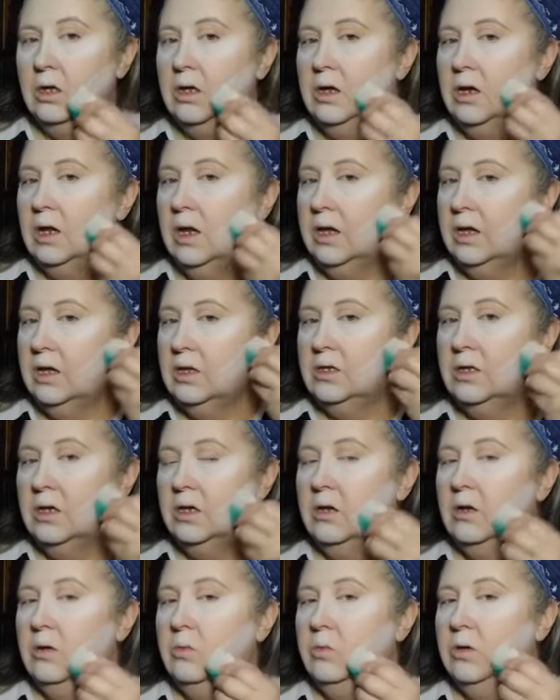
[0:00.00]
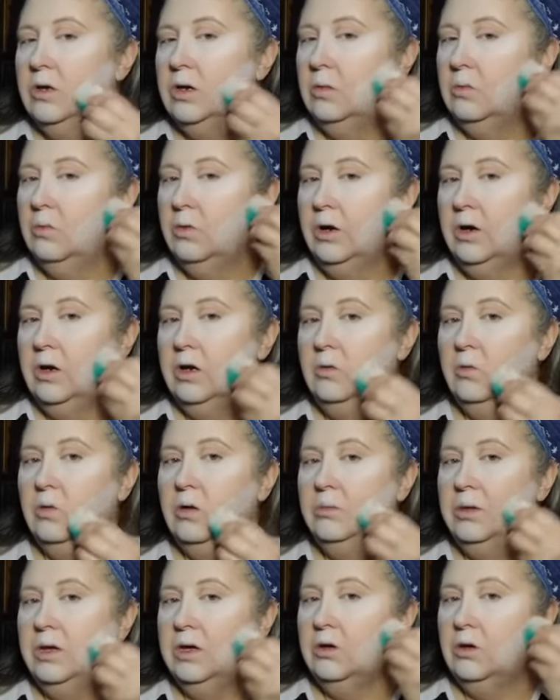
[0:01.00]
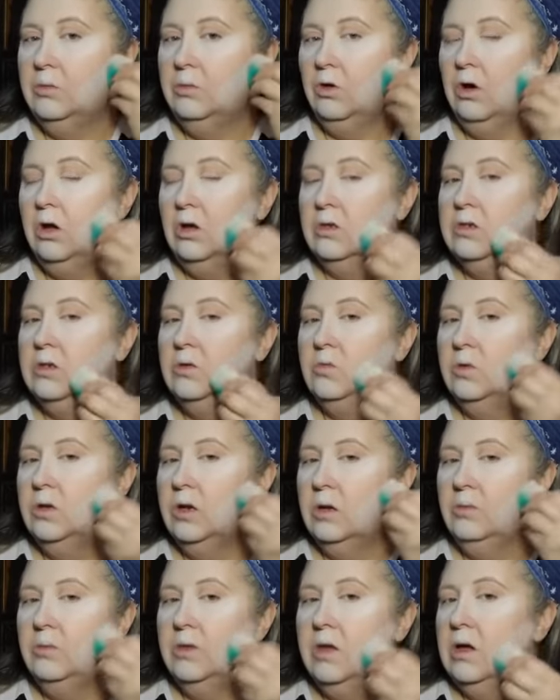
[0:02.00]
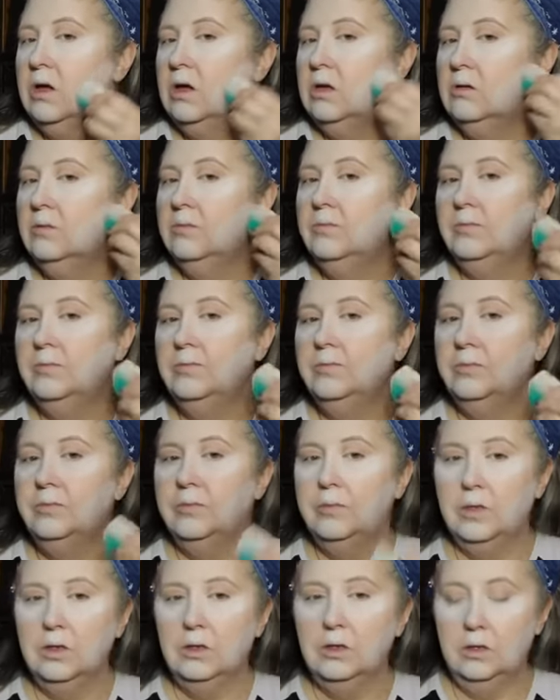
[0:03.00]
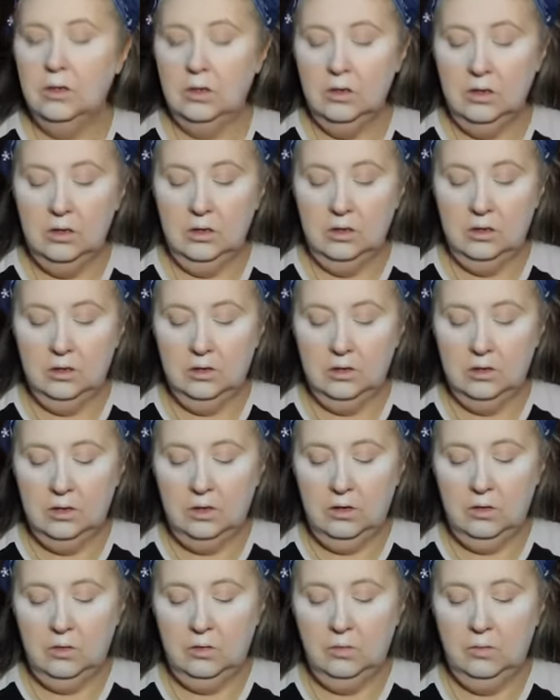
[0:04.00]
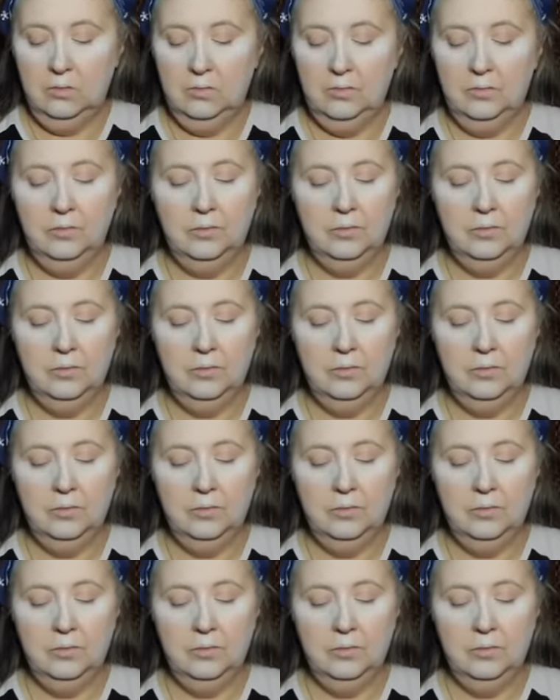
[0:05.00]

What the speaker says: And I can tell when I'm wearing one of my good bras and when I'm not. So.